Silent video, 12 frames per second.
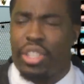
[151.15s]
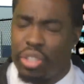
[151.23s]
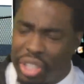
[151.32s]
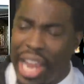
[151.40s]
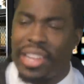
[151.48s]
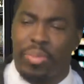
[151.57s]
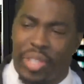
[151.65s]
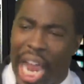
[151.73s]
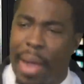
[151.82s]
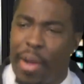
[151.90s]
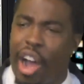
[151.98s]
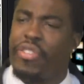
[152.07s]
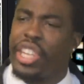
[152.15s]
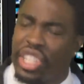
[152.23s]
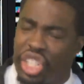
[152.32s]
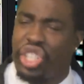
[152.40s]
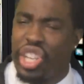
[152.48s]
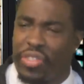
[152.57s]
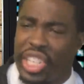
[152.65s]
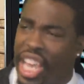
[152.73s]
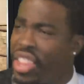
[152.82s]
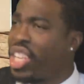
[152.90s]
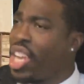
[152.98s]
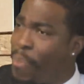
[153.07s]
You take some time off, get yourself
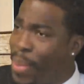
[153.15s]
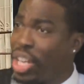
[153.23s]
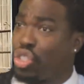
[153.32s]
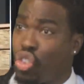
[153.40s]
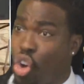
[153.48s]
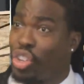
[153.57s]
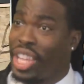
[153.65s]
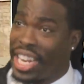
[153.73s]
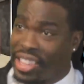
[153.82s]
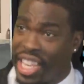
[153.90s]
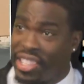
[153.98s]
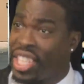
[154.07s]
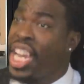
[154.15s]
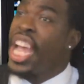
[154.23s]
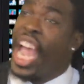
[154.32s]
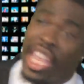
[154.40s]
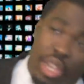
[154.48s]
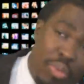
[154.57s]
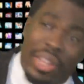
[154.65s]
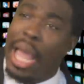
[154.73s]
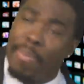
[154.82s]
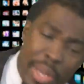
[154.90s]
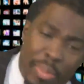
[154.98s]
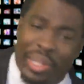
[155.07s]
together, come back strong like this, and you
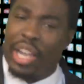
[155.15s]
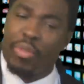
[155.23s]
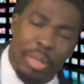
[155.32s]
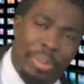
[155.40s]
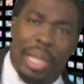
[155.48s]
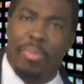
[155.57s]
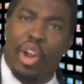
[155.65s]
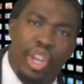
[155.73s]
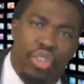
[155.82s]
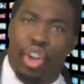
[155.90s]
lap people like when you play Mario